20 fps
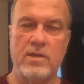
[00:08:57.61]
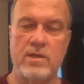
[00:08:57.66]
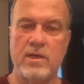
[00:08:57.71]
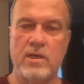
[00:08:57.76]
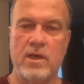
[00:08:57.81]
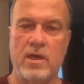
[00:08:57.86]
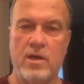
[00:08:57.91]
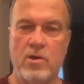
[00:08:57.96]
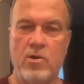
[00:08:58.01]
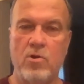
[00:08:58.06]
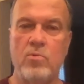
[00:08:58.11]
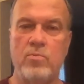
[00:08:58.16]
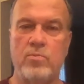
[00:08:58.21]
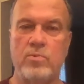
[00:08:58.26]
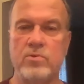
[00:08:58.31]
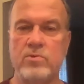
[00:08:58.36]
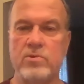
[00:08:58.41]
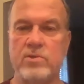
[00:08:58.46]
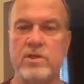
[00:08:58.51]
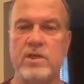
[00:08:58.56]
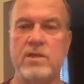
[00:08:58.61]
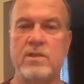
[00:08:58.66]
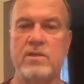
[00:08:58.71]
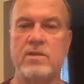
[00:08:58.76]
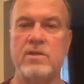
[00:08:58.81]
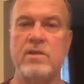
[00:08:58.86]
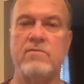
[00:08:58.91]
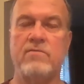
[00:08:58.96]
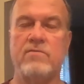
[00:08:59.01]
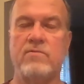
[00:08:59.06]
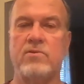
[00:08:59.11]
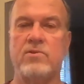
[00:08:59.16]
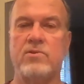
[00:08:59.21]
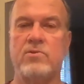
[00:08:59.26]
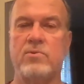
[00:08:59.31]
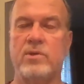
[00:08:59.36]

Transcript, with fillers: think I hope you'll see the difference.